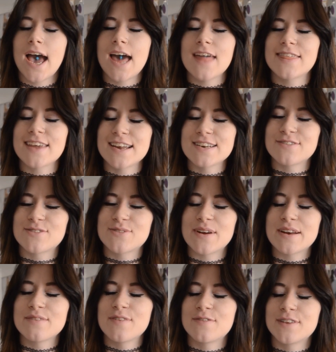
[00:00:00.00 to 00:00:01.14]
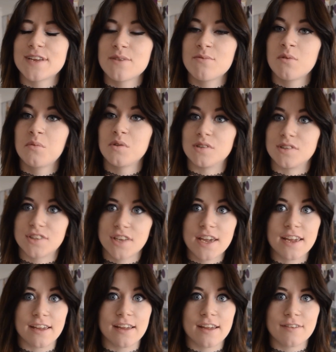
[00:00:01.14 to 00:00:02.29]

At the end of 2015, we will see